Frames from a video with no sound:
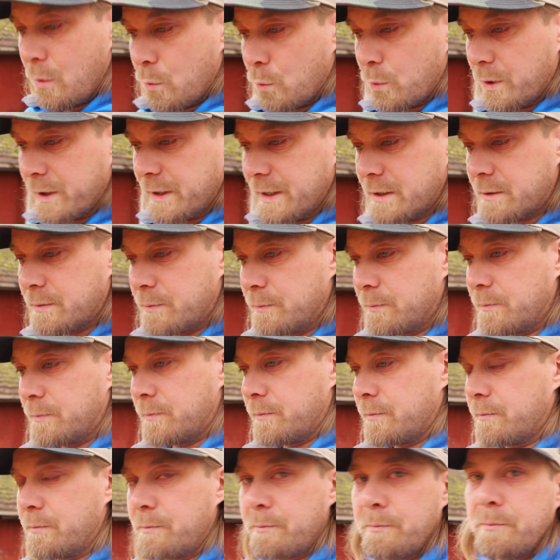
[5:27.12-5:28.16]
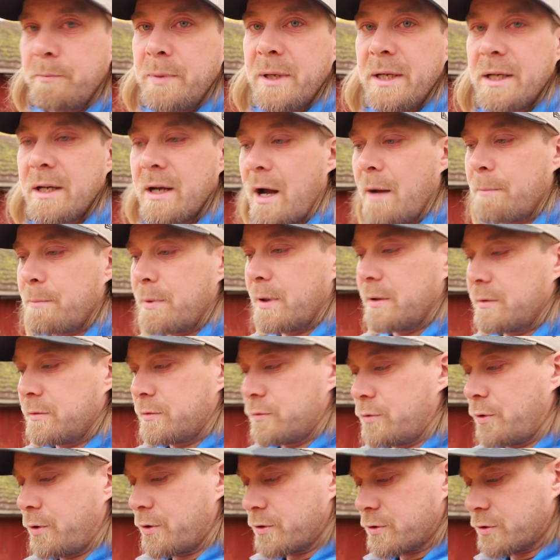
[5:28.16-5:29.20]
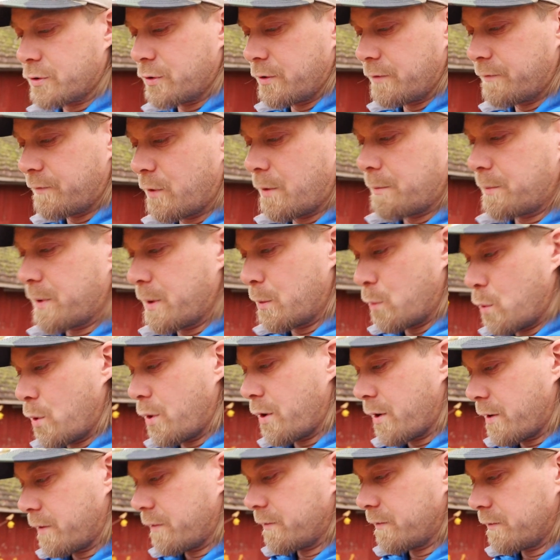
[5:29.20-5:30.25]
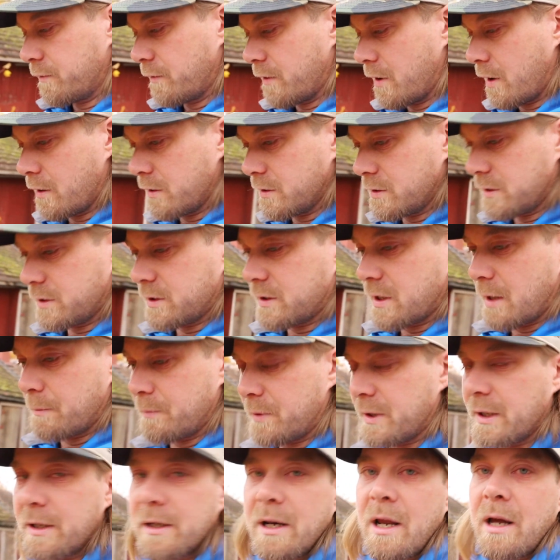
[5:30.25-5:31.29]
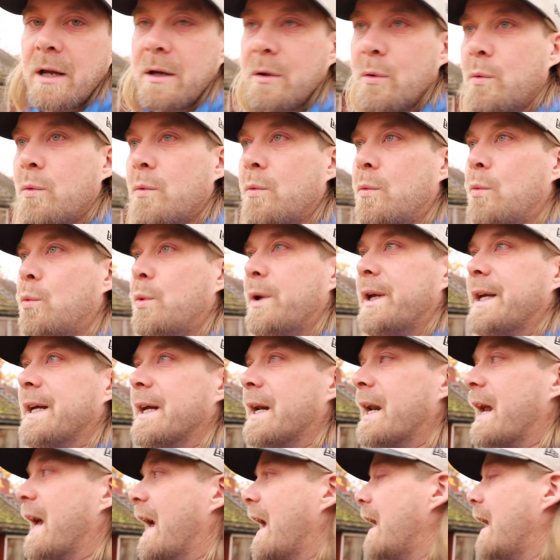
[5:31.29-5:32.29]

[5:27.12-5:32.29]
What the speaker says: We did pick up Tyrsky from the water something like a week and a